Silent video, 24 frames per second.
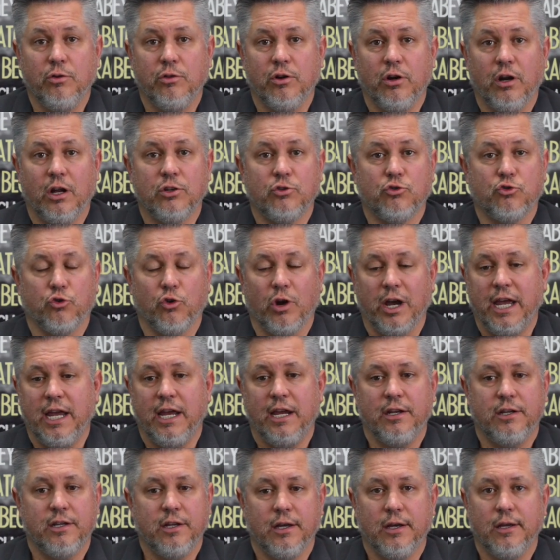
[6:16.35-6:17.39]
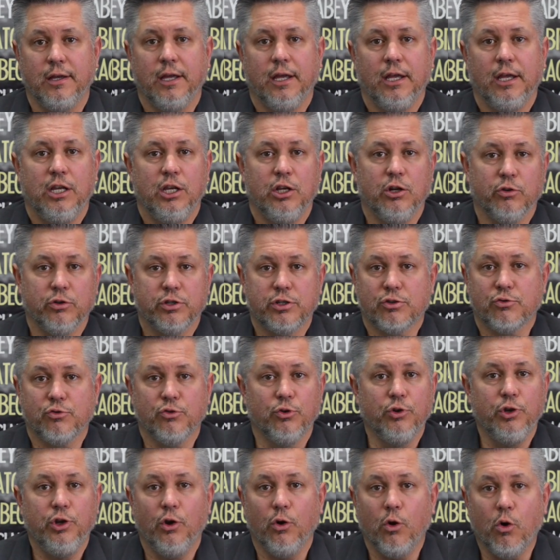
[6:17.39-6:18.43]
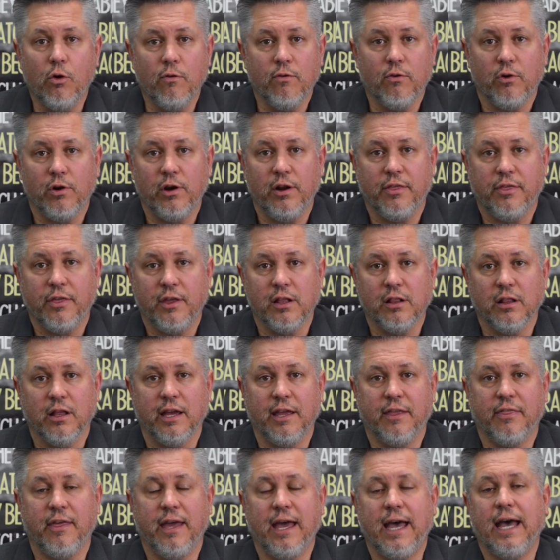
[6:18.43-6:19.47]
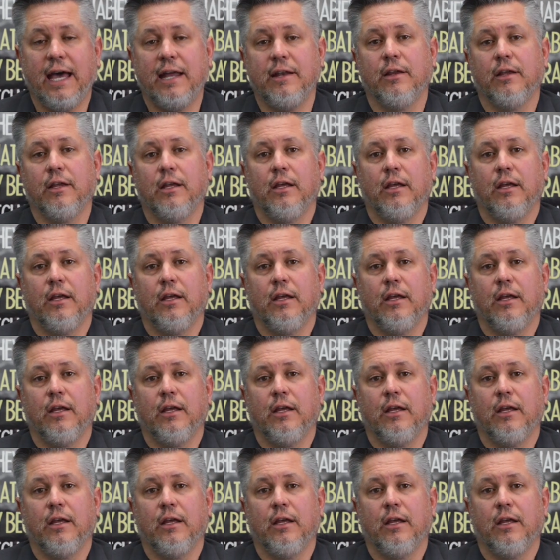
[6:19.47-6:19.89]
They're not trying to, screw you over or anything like that.